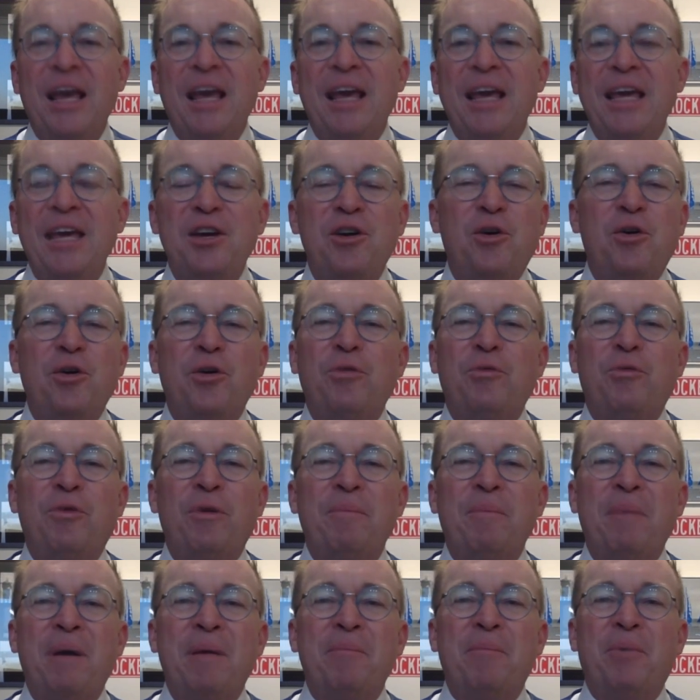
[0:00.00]
He couldn't
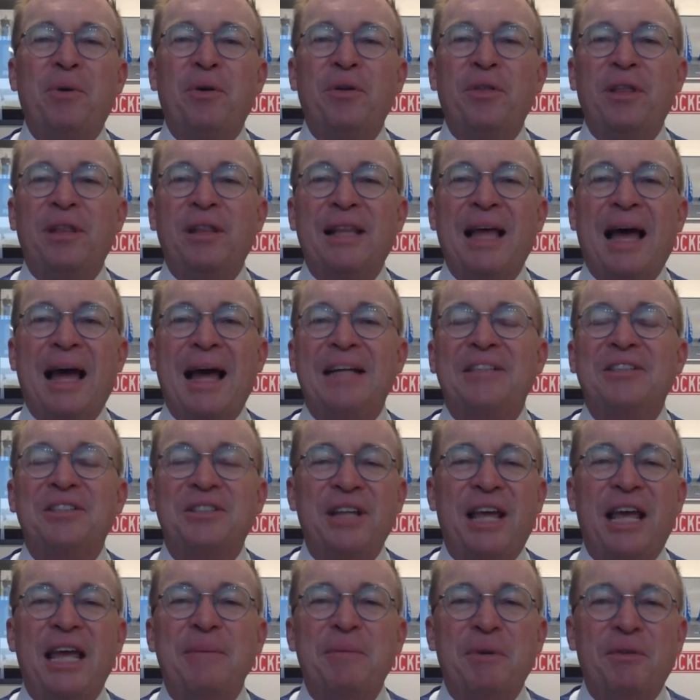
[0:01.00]
remember the last
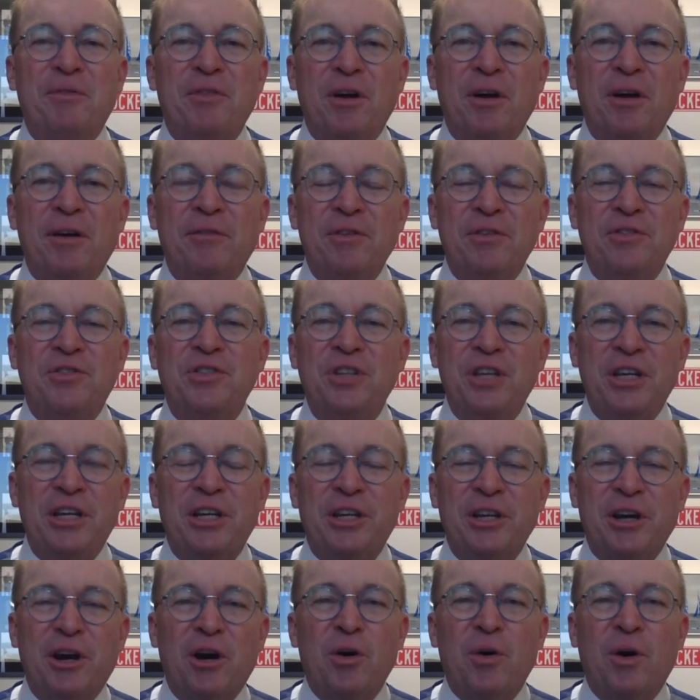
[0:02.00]
name of the of the
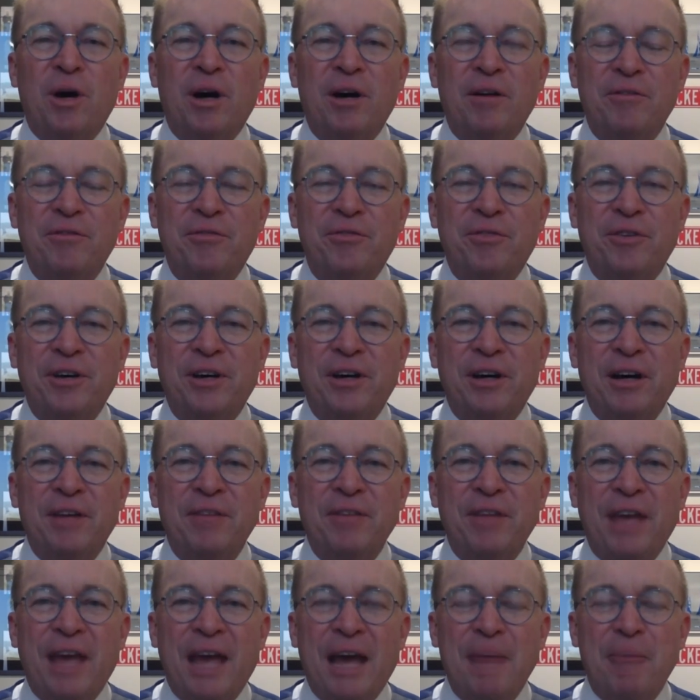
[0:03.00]
CEO of uh, of
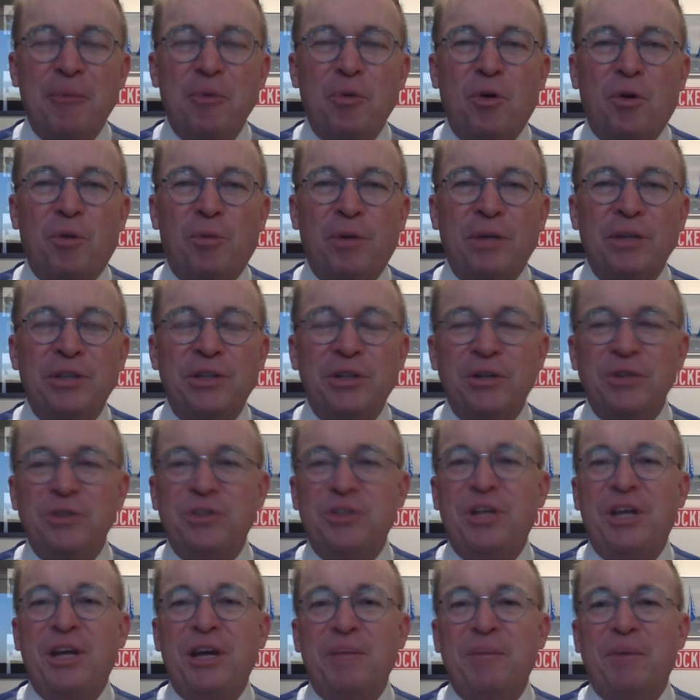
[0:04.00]
the Apple Corporation. He goes
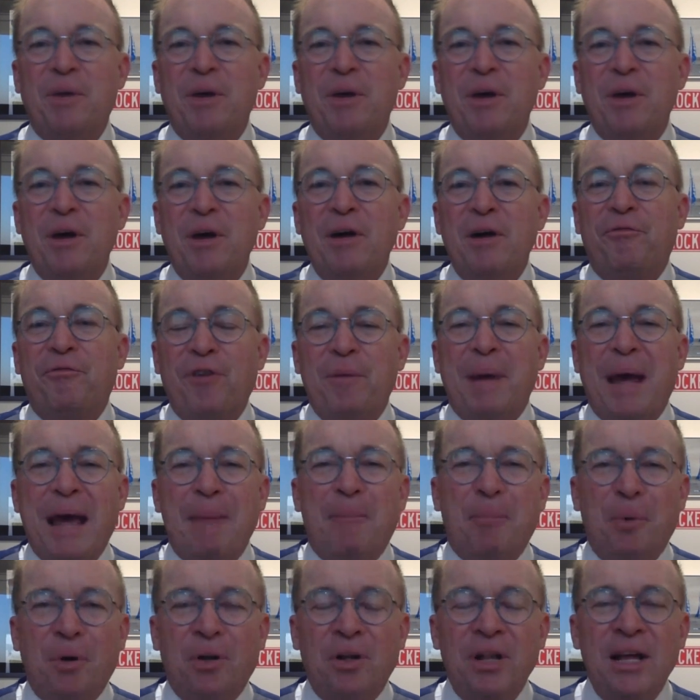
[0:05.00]
Tim from
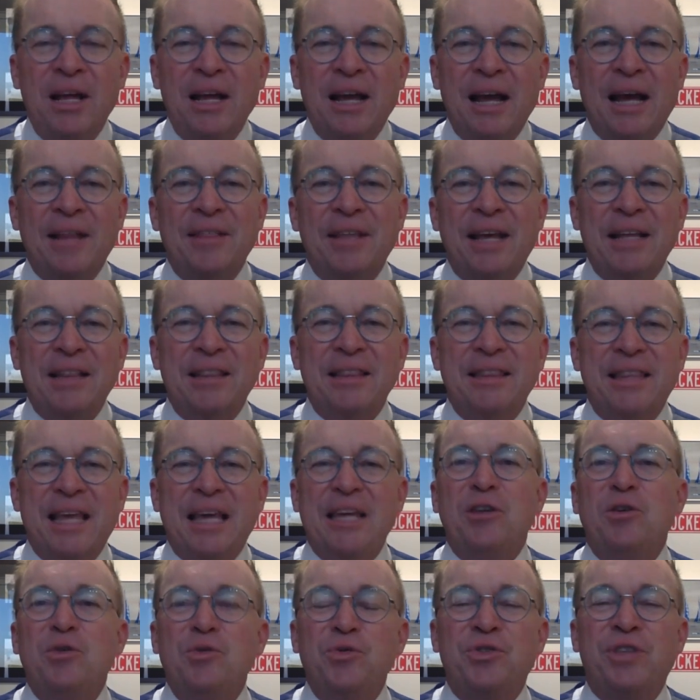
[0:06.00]
Apple, and they they
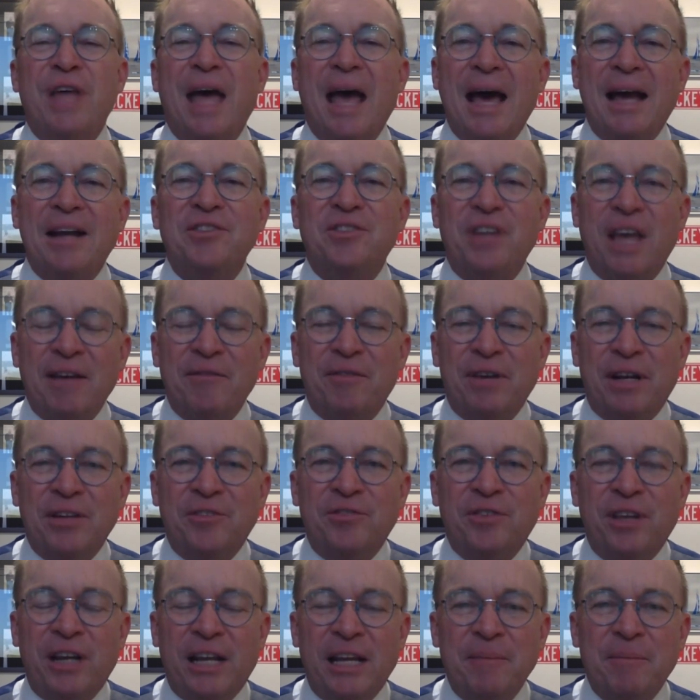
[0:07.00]
used that as
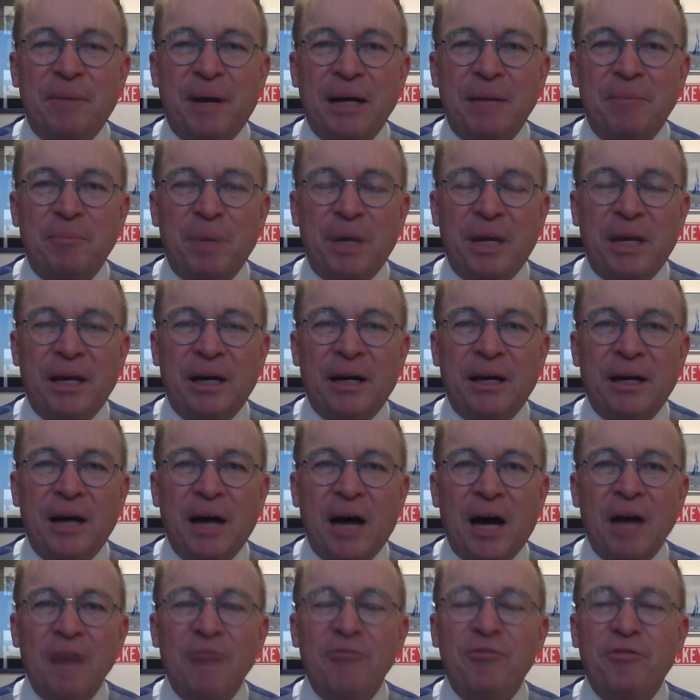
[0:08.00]
evidence that he might be uh,
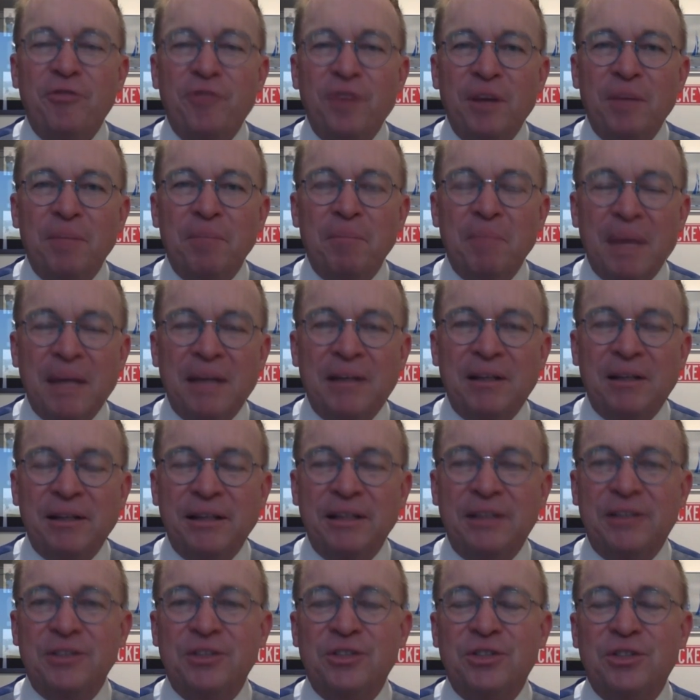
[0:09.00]
unfit
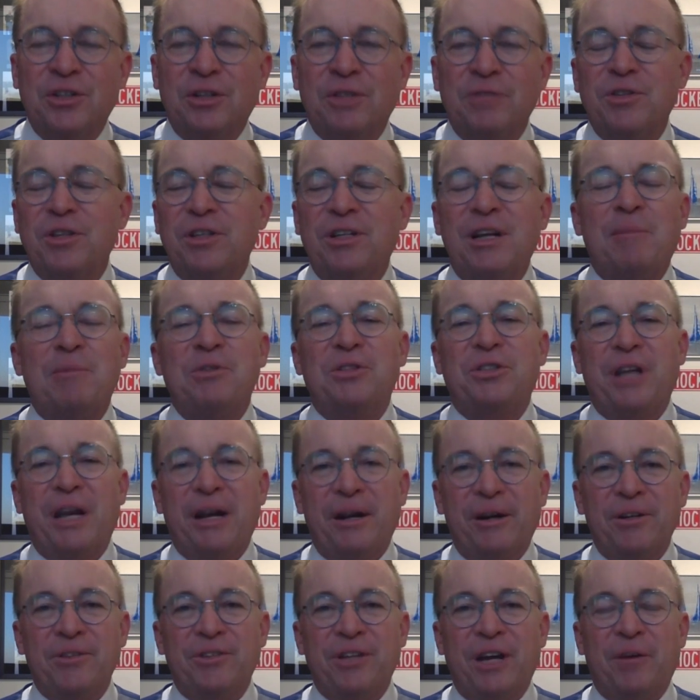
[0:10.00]
mentally to serve. So the double
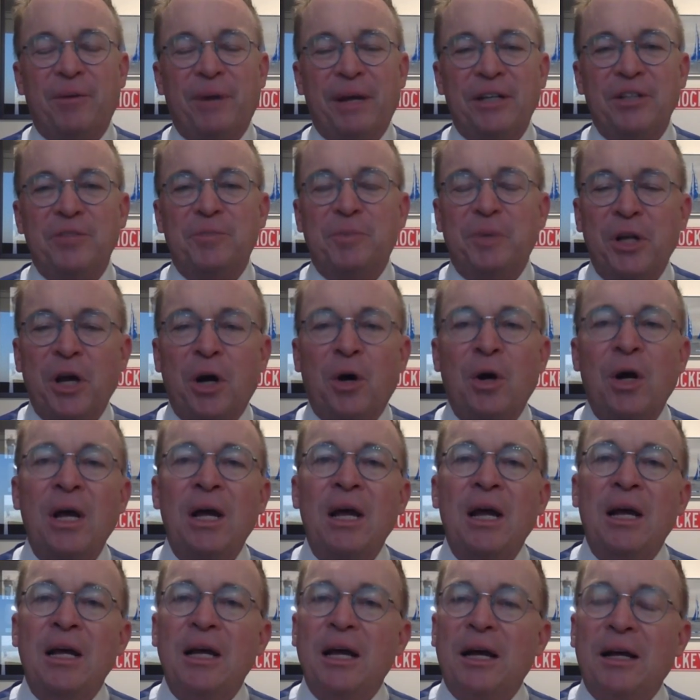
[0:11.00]
standard is outrageous. But no,
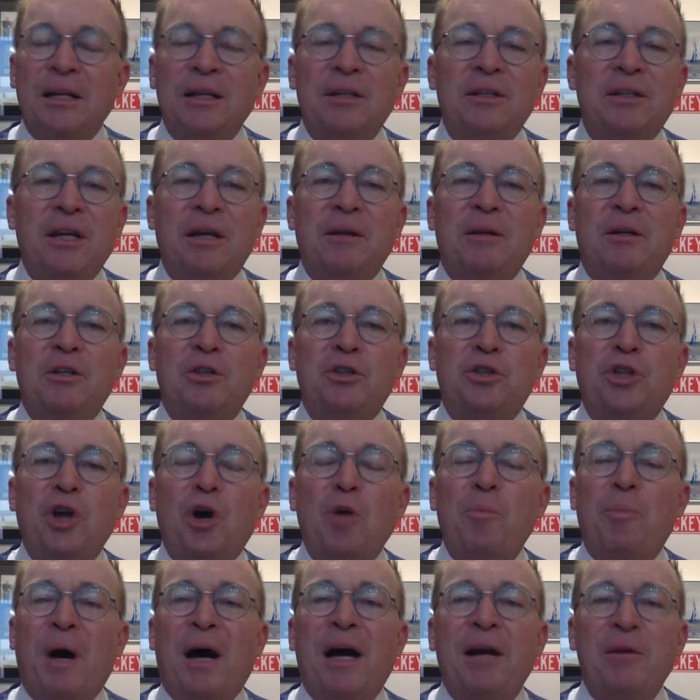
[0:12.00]
uh,
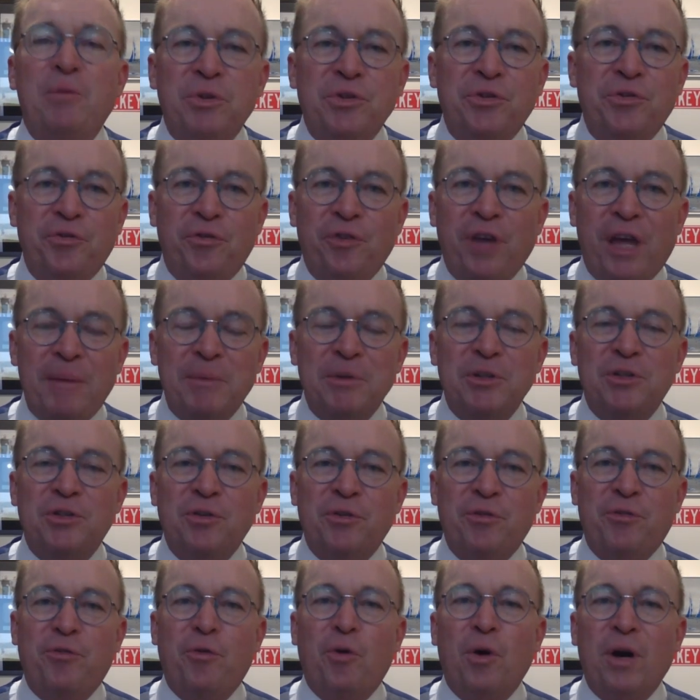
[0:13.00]
Joe Biden was famous
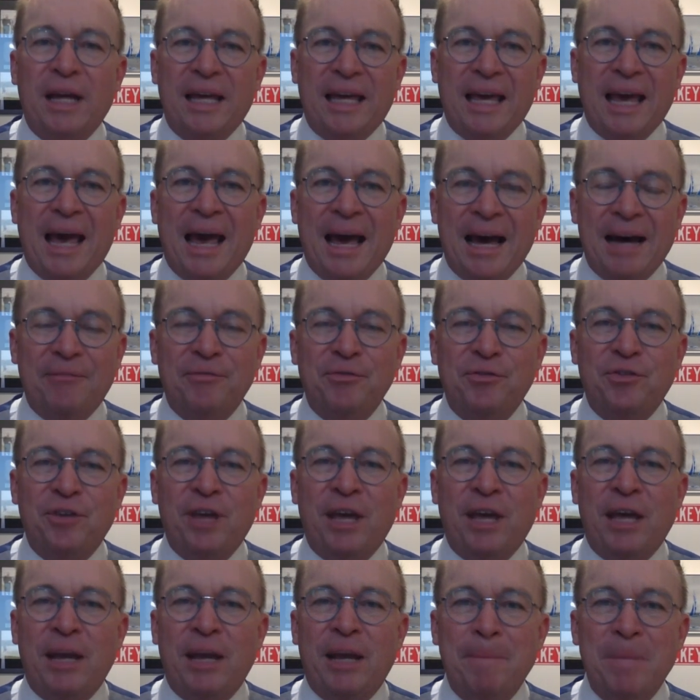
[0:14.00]
for gaffes
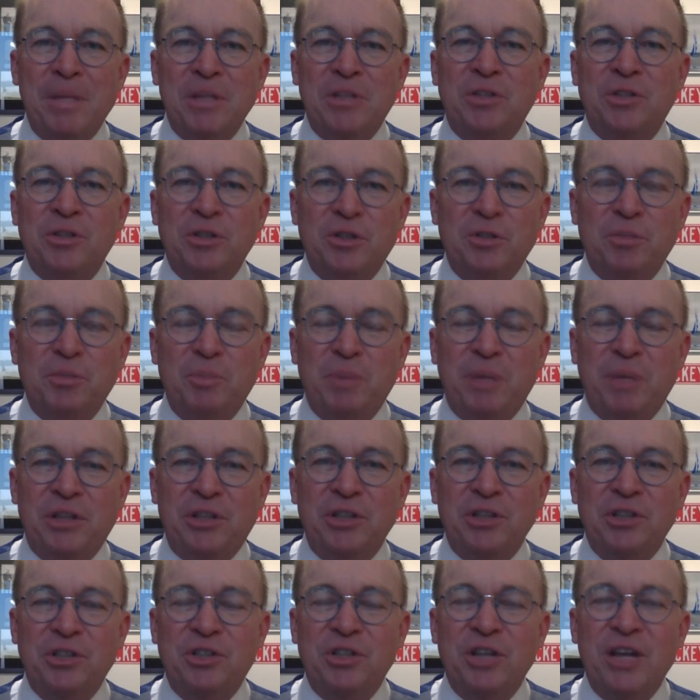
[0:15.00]
and
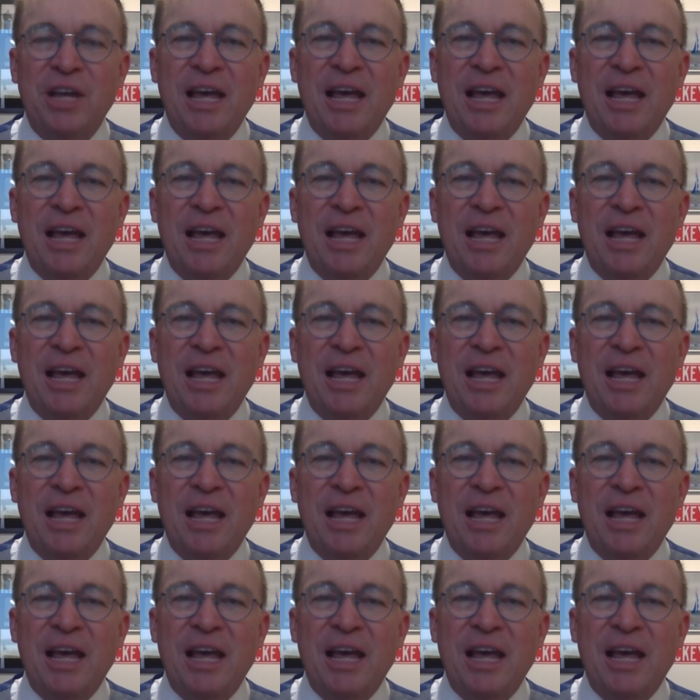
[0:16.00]
speeches,